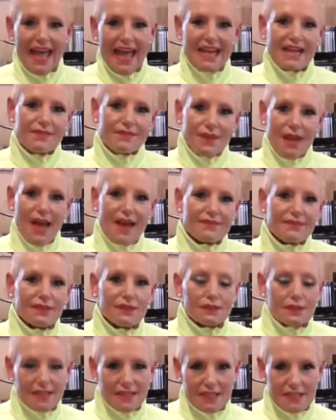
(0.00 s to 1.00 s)
And if you have a
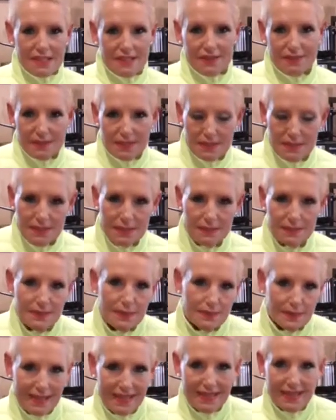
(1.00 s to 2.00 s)
look at the differences
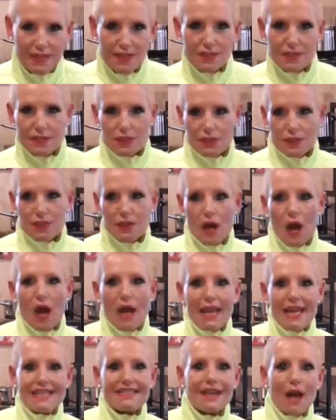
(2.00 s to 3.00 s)
between those two,
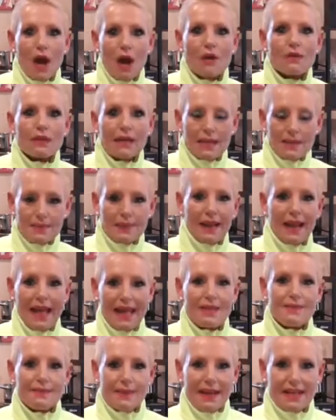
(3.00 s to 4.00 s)
eat only
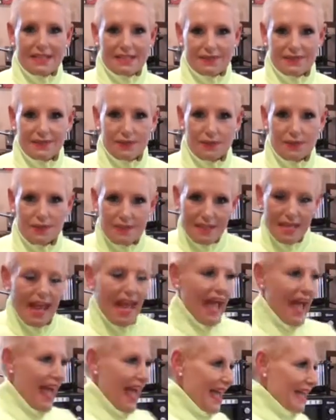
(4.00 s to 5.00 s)
plant-based foods
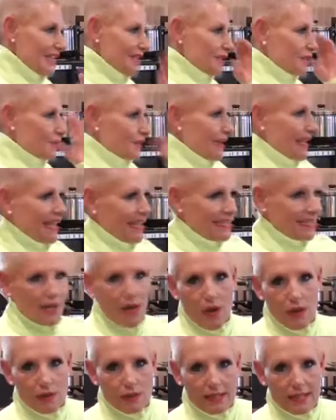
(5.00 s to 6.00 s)
and or eat
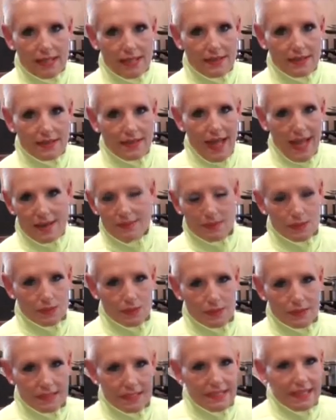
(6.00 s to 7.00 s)
only
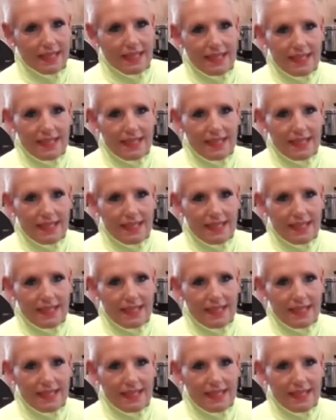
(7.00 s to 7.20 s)
animals,